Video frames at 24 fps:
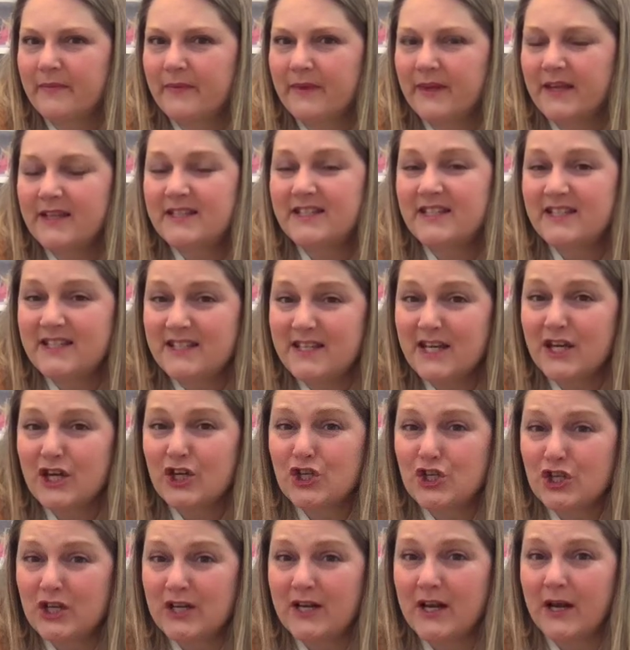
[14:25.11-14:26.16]
It's a
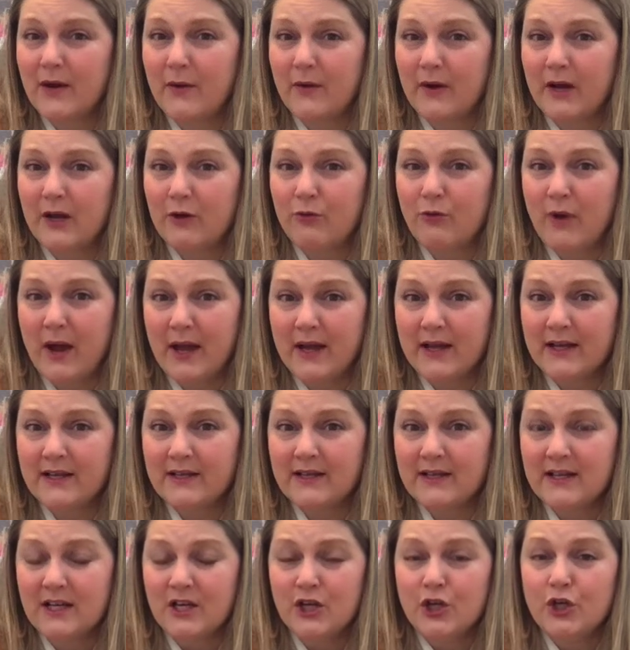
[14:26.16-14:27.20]
dictionary, right?
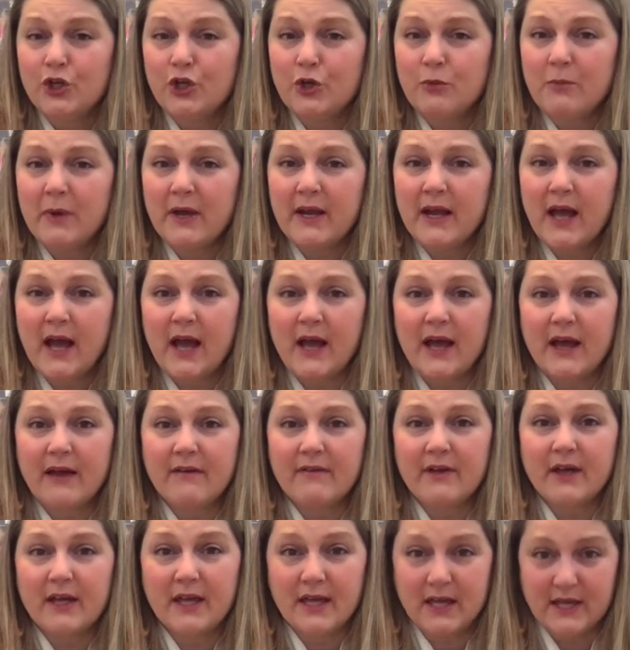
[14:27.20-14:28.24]
You might have
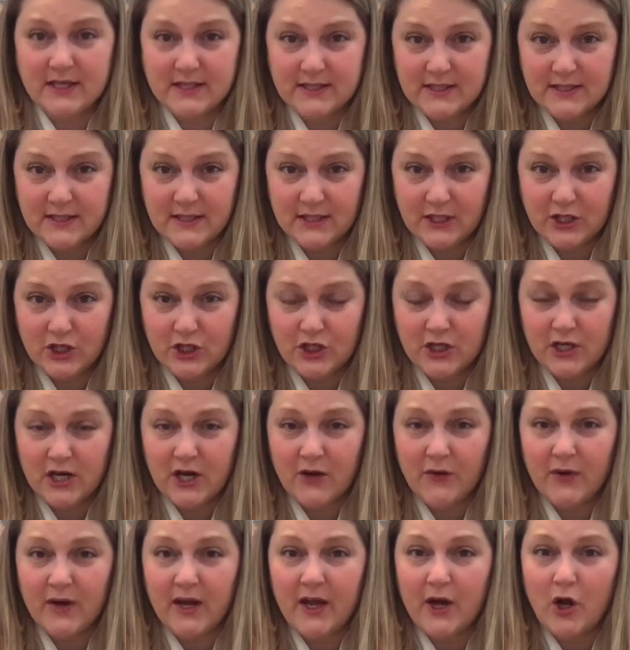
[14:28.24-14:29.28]
a kid's
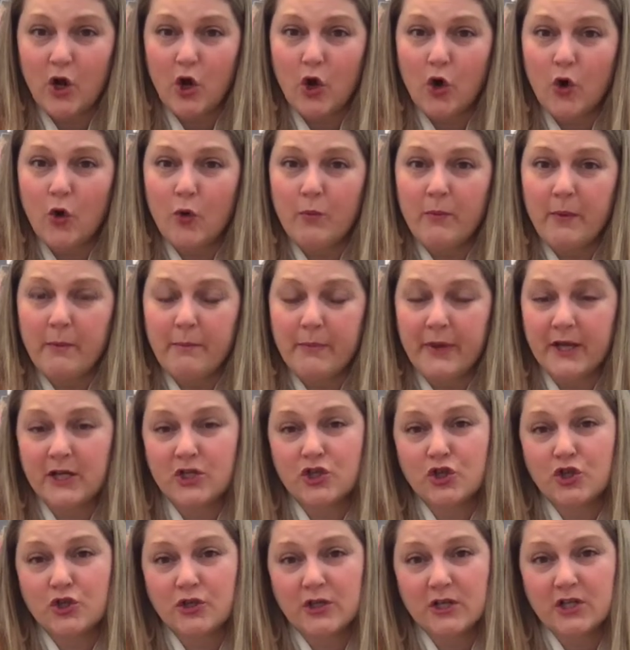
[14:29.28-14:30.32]
dictionary at home, a
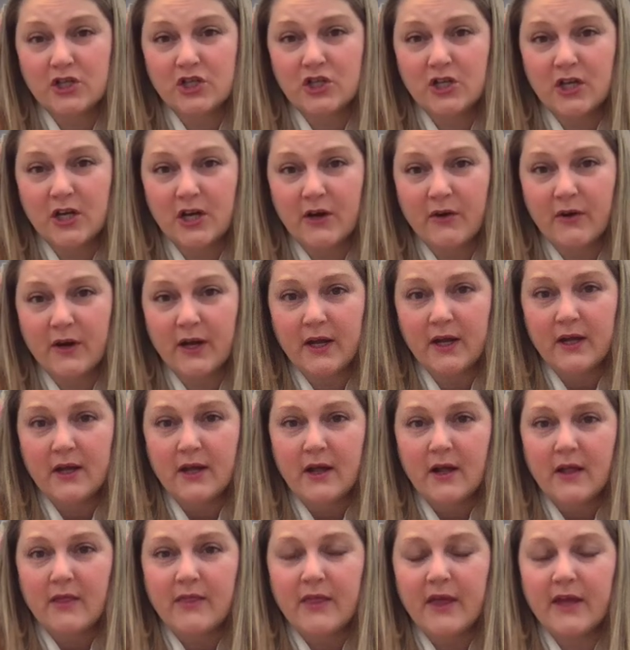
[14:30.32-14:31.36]
picture dictionary
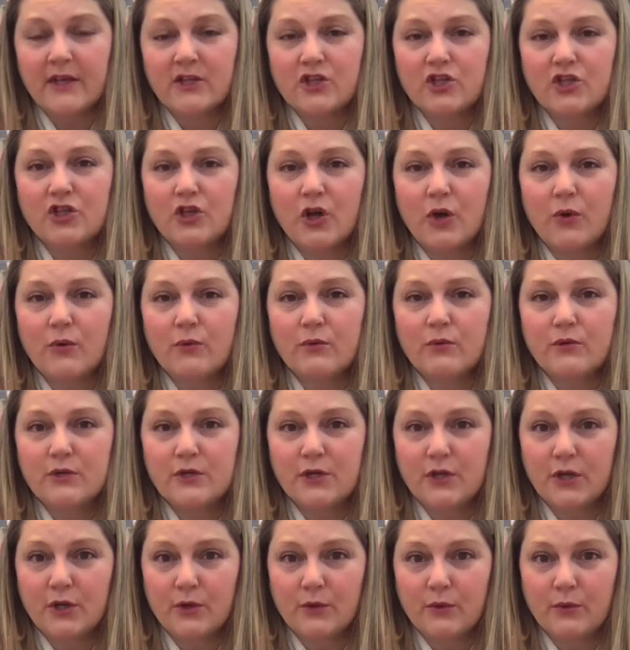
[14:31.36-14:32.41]
that shows
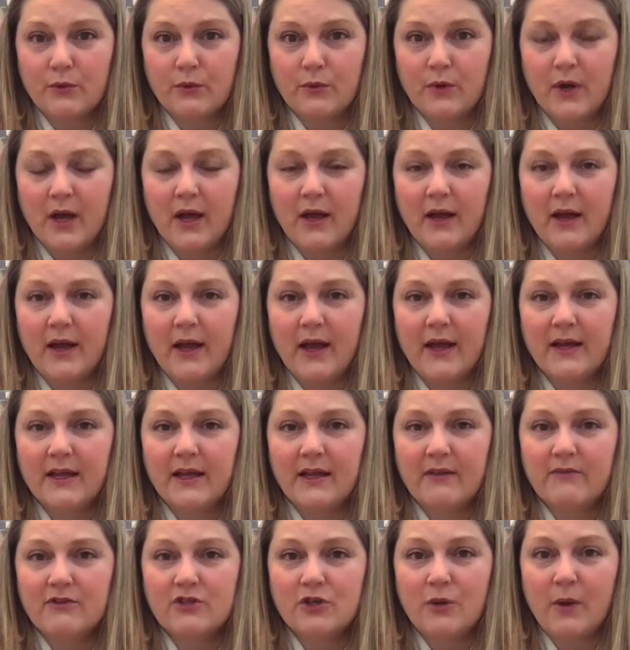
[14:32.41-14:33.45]
you and
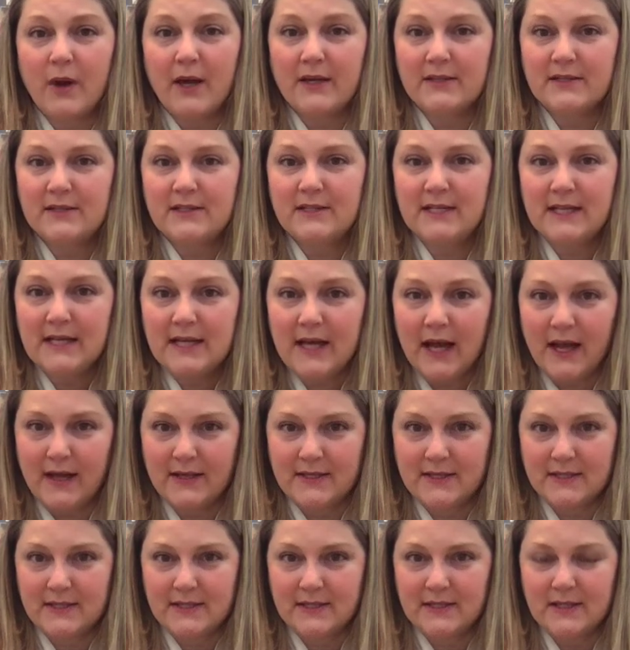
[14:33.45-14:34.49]
gives you
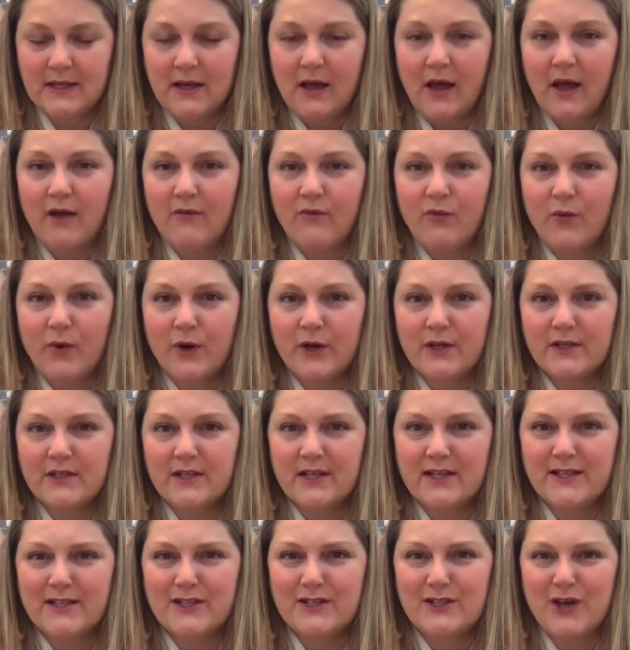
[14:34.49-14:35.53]
ideas of words
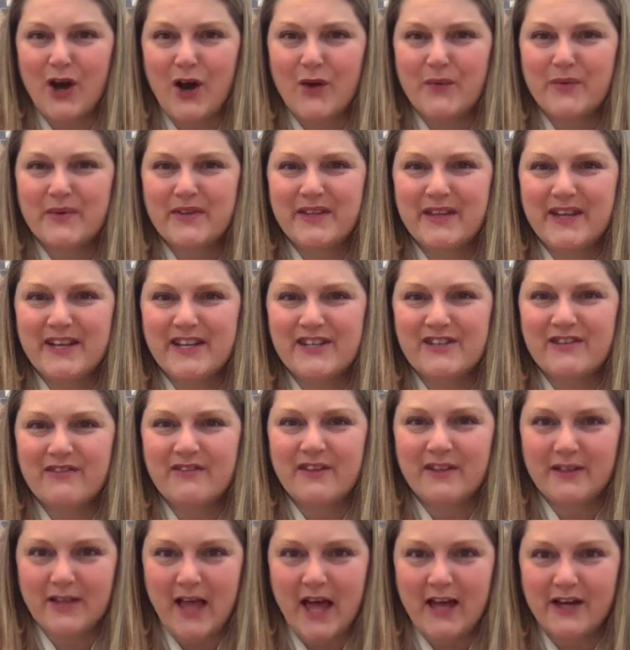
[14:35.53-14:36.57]
that start with each of the
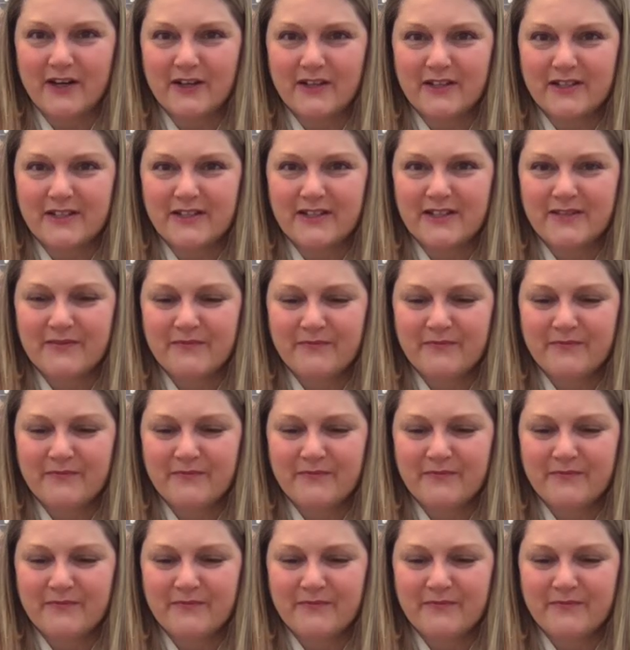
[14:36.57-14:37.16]
letters.